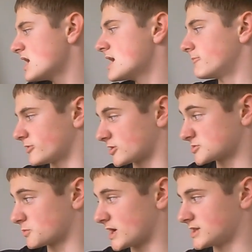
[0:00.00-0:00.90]
because,
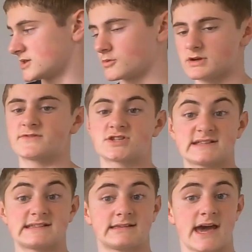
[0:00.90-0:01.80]
well, we have just
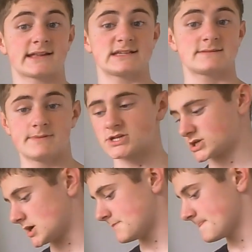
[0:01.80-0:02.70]
attacked his
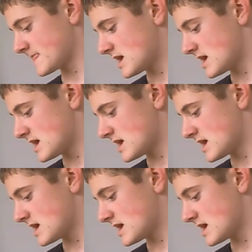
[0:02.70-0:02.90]
bishop,